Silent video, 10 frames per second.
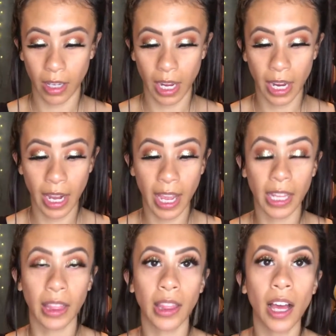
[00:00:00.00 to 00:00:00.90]
And I
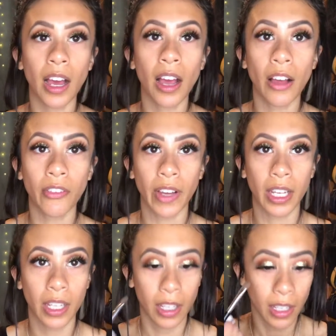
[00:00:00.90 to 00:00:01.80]
love
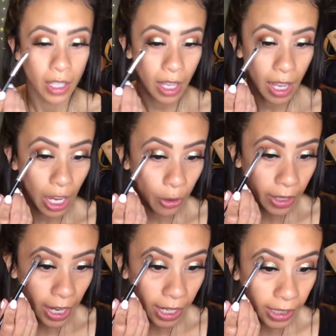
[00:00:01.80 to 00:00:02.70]
how
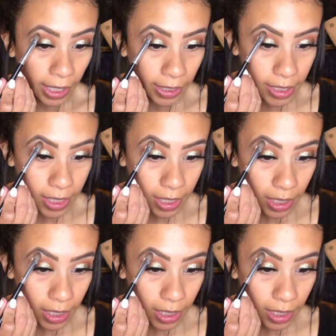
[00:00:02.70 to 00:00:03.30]
it highlights.